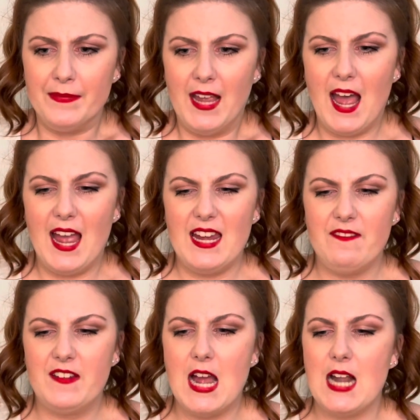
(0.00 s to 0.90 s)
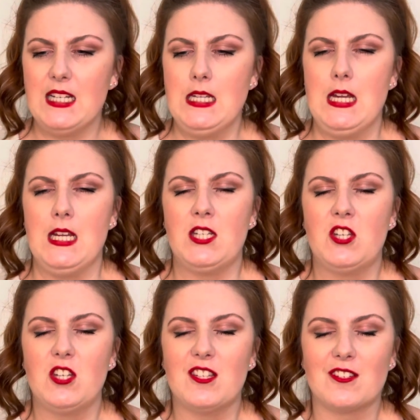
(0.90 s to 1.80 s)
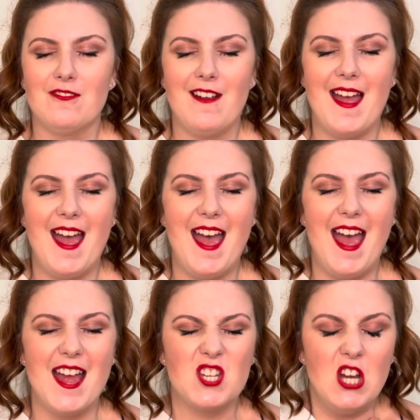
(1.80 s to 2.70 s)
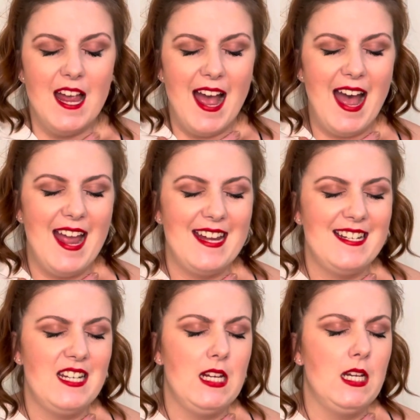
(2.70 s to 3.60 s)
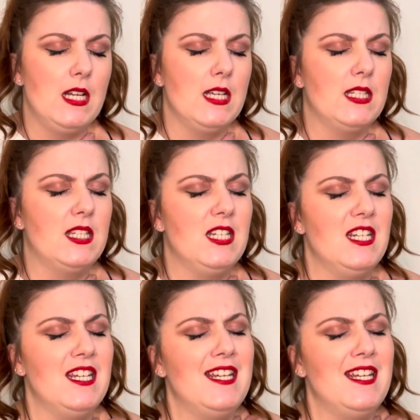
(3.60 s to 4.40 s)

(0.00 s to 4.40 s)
I've got an itch to scratch. I need a sip.